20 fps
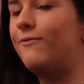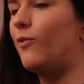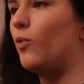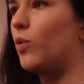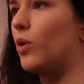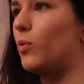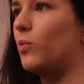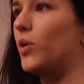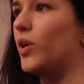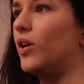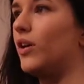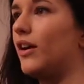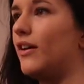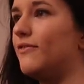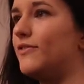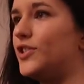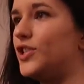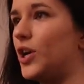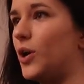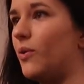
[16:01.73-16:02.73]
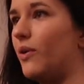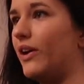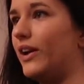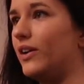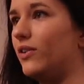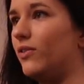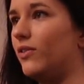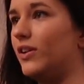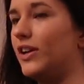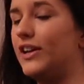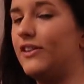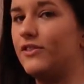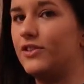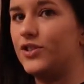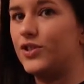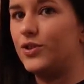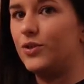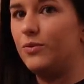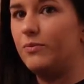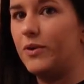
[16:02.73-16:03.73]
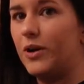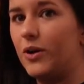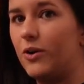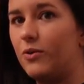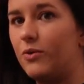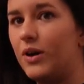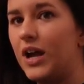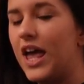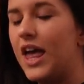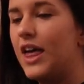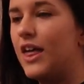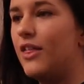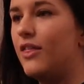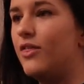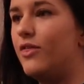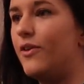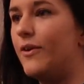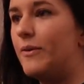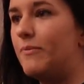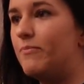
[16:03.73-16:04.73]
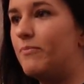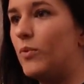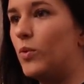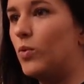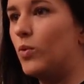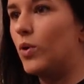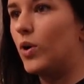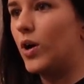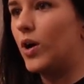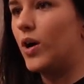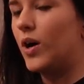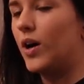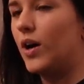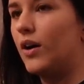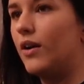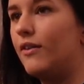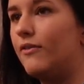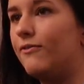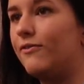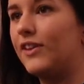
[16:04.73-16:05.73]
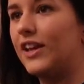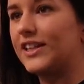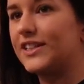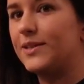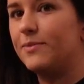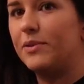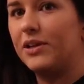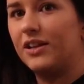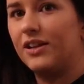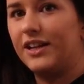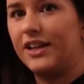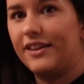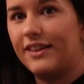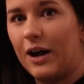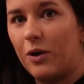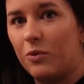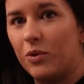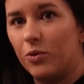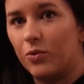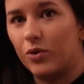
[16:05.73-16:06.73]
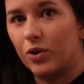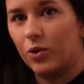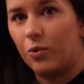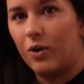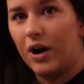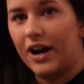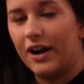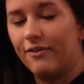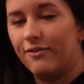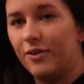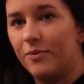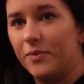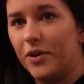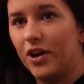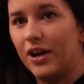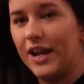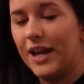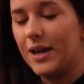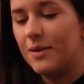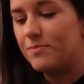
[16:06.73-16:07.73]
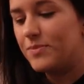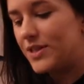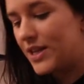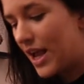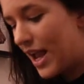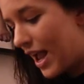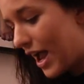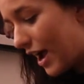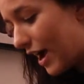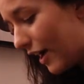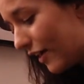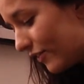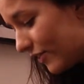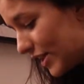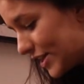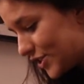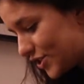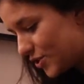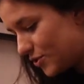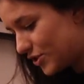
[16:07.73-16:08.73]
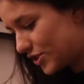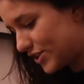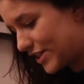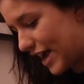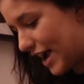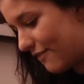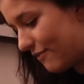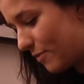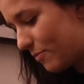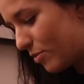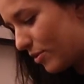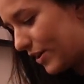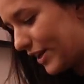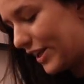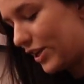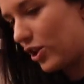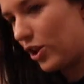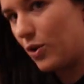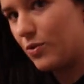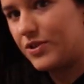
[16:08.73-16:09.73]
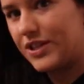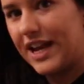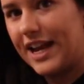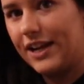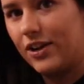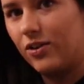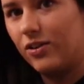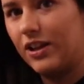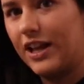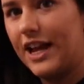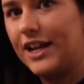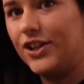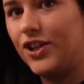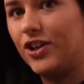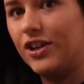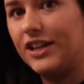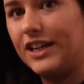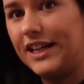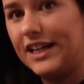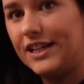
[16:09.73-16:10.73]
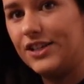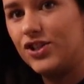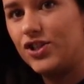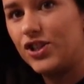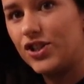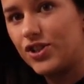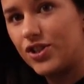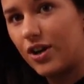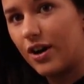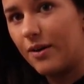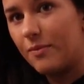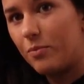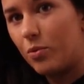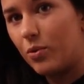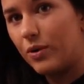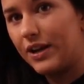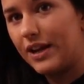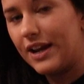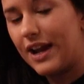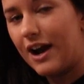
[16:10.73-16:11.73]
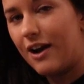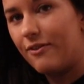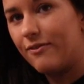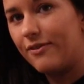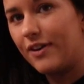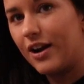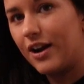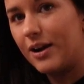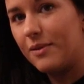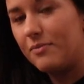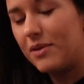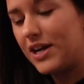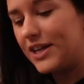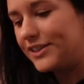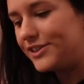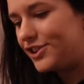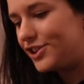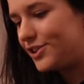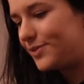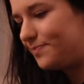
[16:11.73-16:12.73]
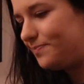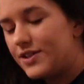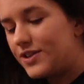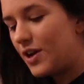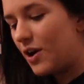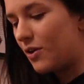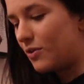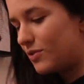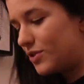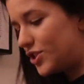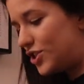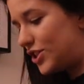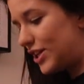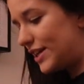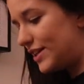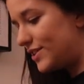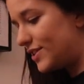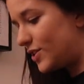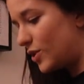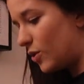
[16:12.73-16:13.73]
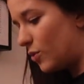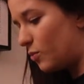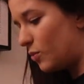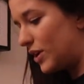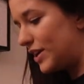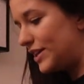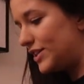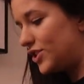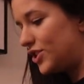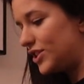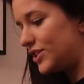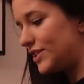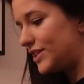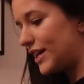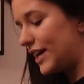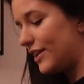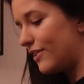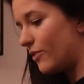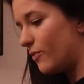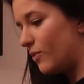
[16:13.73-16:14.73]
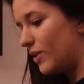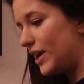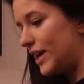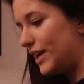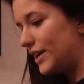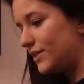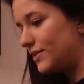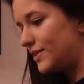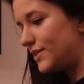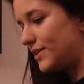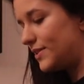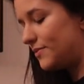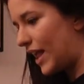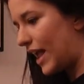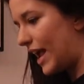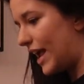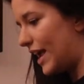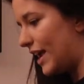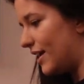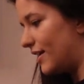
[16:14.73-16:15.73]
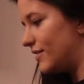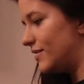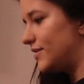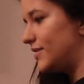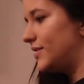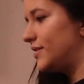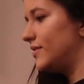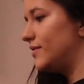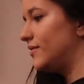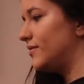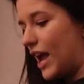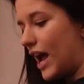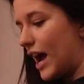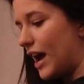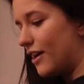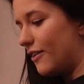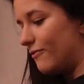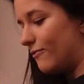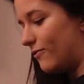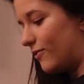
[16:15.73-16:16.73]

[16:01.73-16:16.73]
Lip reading: forward of a toe angle in the sumo, the more flexibility that will require from your hips, unless you just have a pretty close angle and your knees just aren't pointed out very much. So shins 1 inch inside of the rings, hands out in